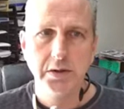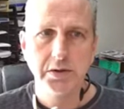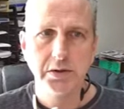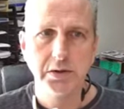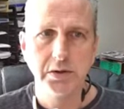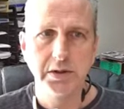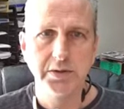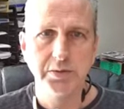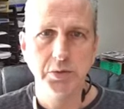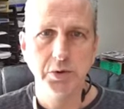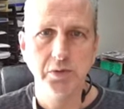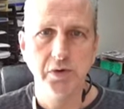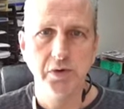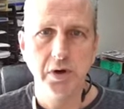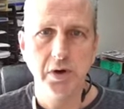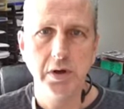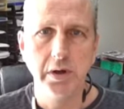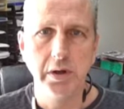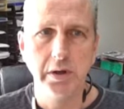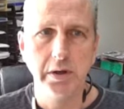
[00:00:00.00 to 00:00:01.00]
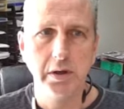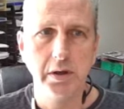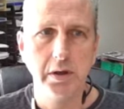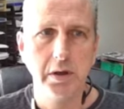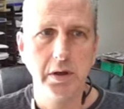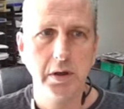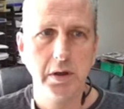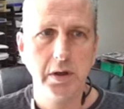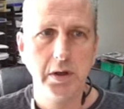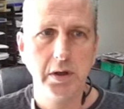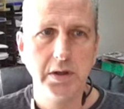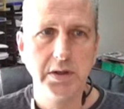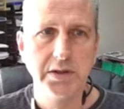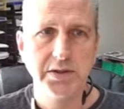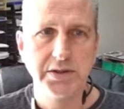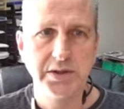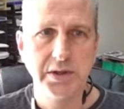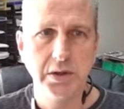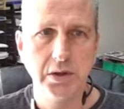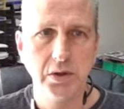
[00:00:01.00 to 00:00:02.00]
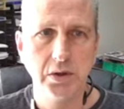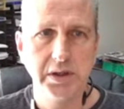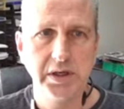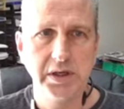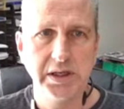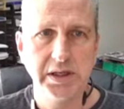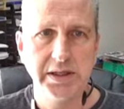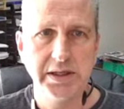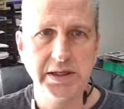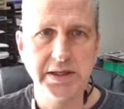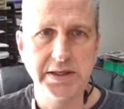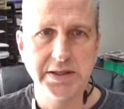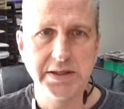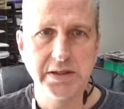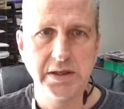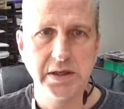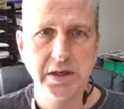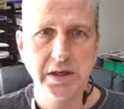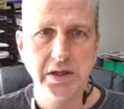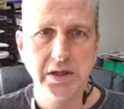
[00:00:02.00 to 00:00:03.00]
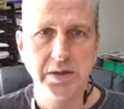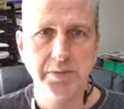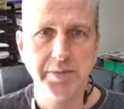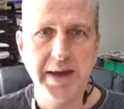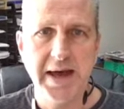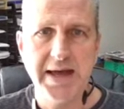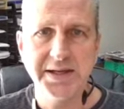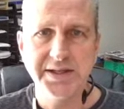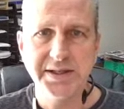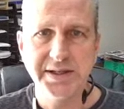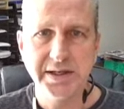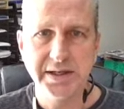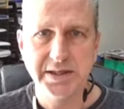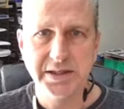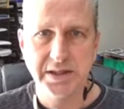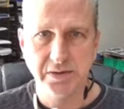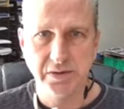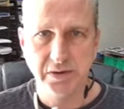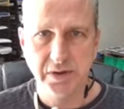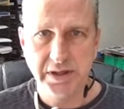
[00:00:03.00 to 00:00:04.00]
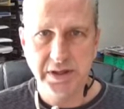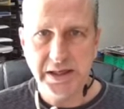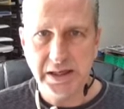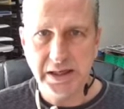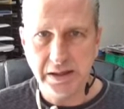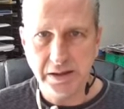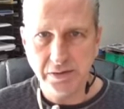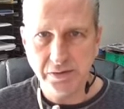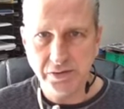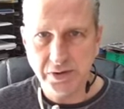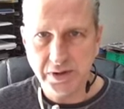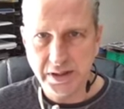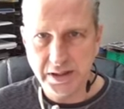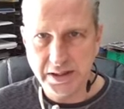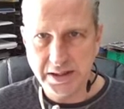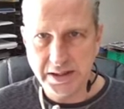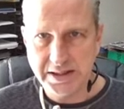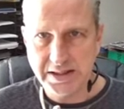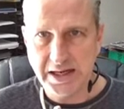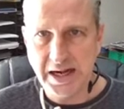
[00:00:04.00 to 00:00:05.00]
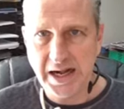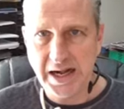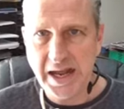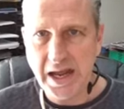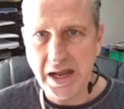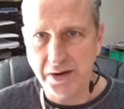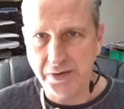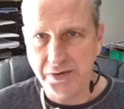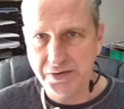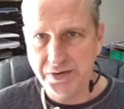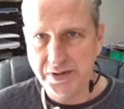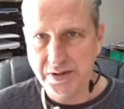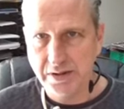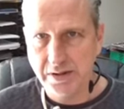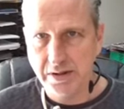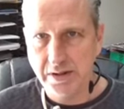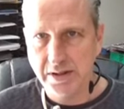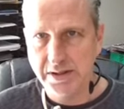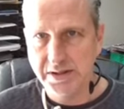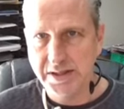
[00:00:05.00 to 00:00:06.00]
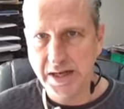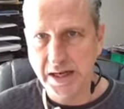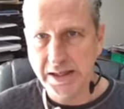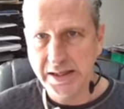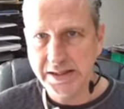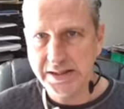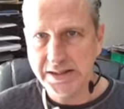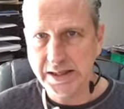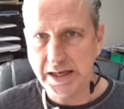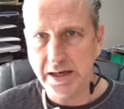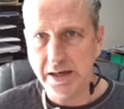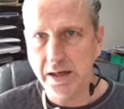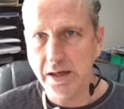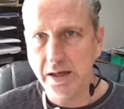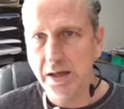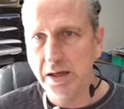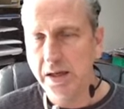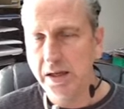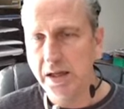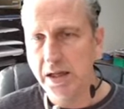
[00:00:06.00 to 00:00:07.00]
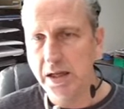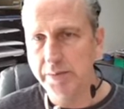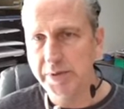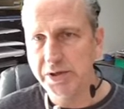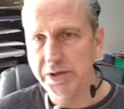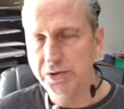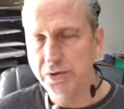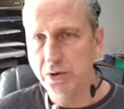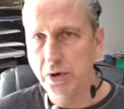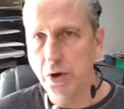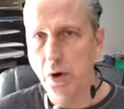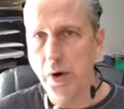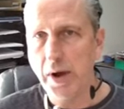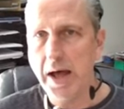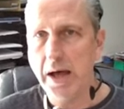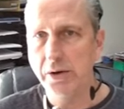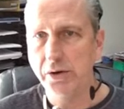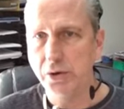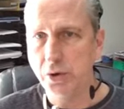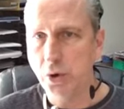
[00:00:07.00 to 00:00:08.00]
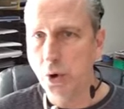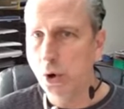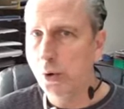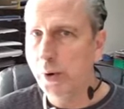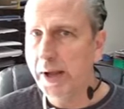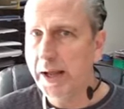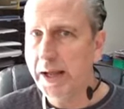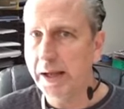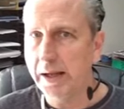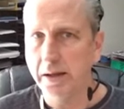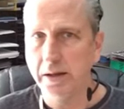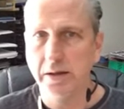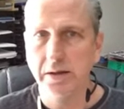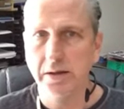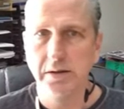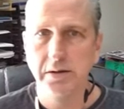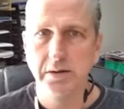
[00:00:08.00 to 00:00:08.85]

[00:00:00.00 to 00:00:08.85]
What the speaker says: So let's move on. So look at this. The past tense of leave is left, saliste. That means you go out, you go away.